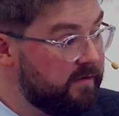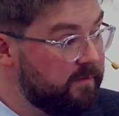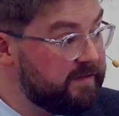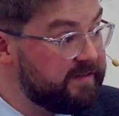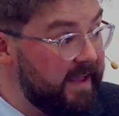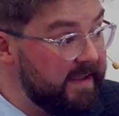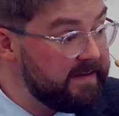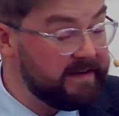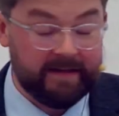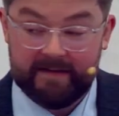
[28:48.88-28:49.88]
But
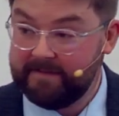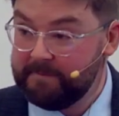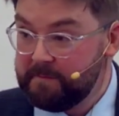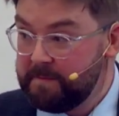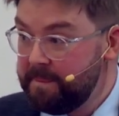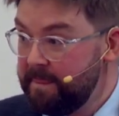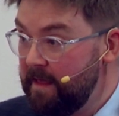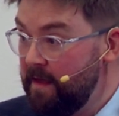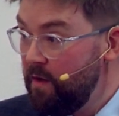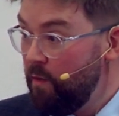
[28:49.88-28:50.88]
secondly,
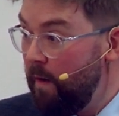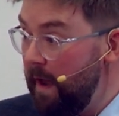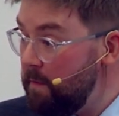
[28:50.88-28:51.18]
why